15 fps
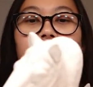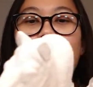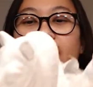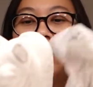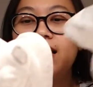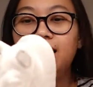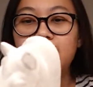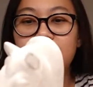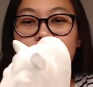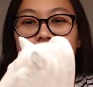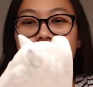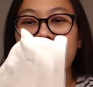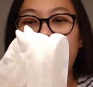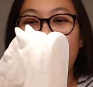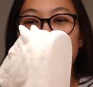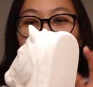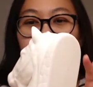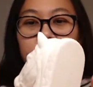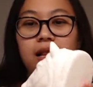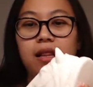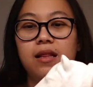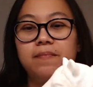And this is the second
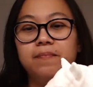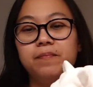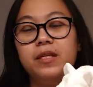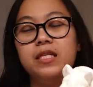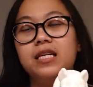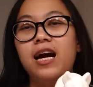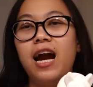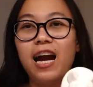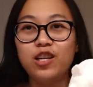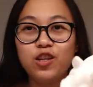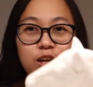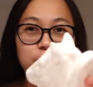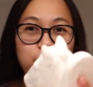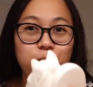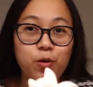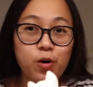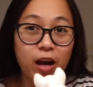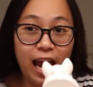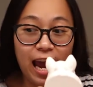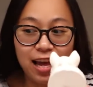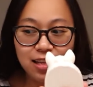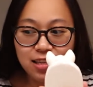one. These are actually
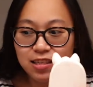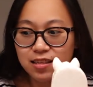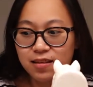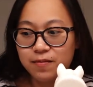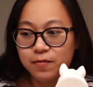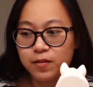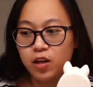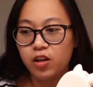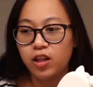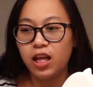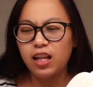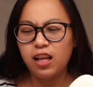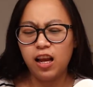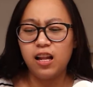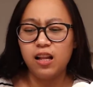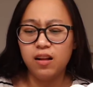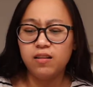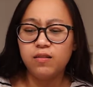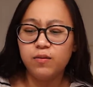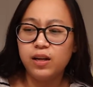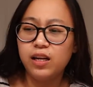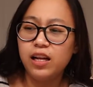bookends. So that
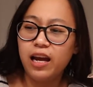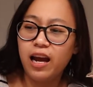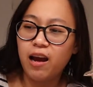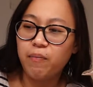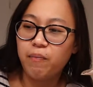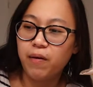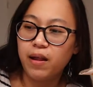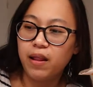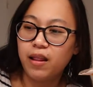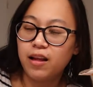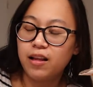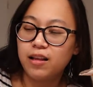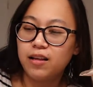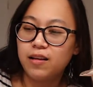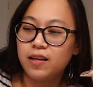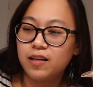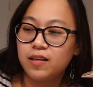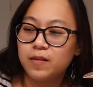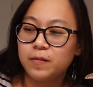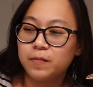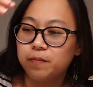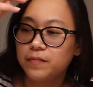can really happen that,
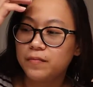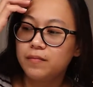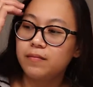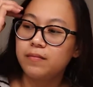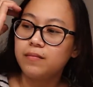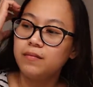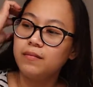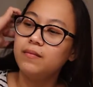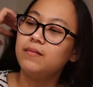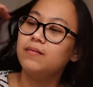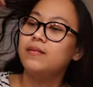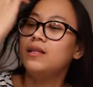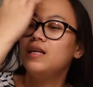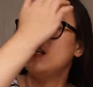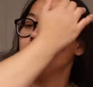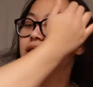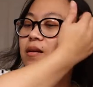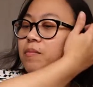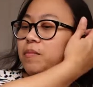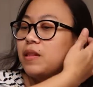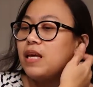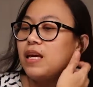yeah,
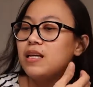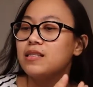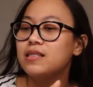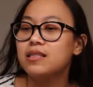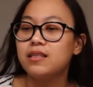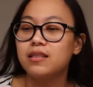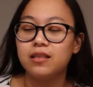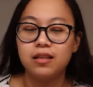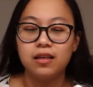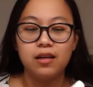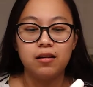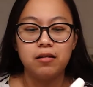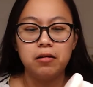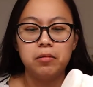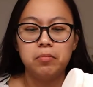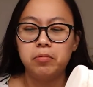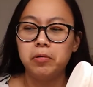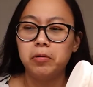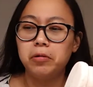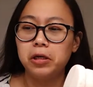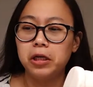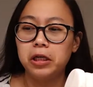some things are
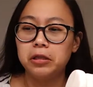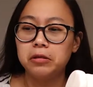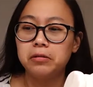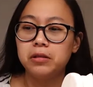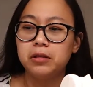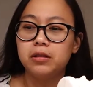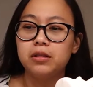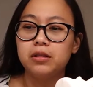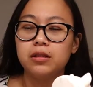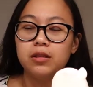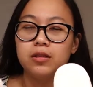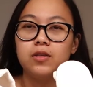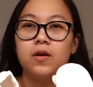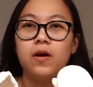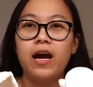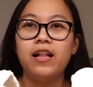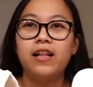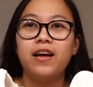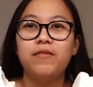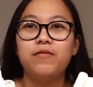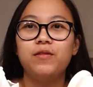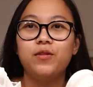broken. So I'll
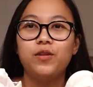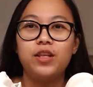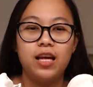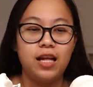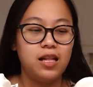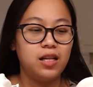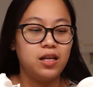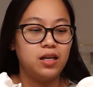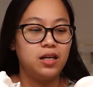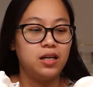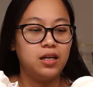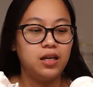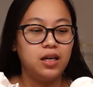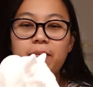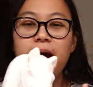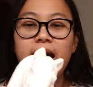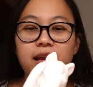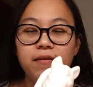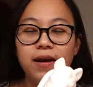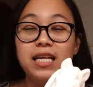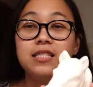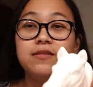have to tell her. But by the
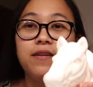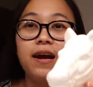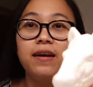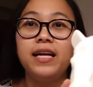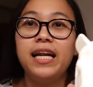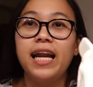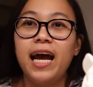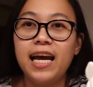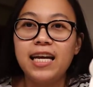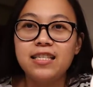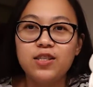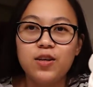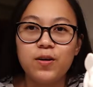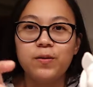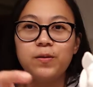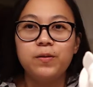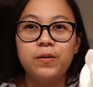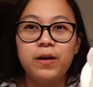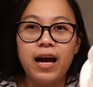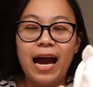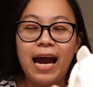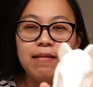way, it's very nice. So
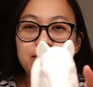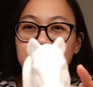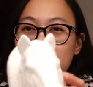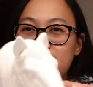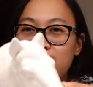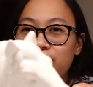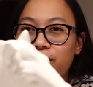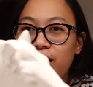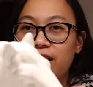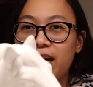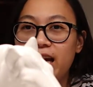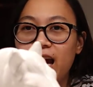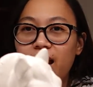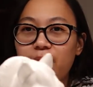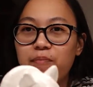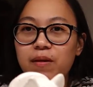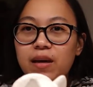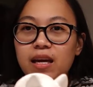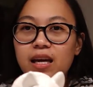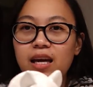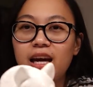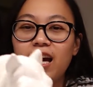I'm still very
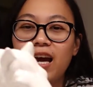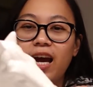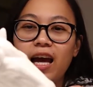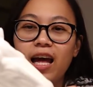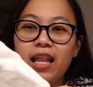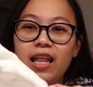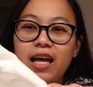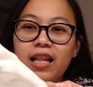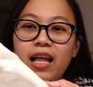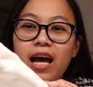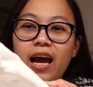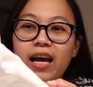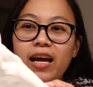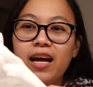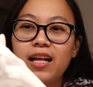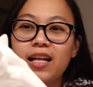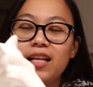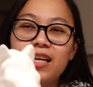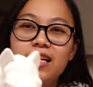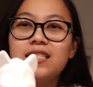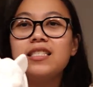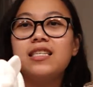happy that I got
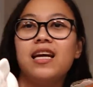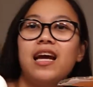this.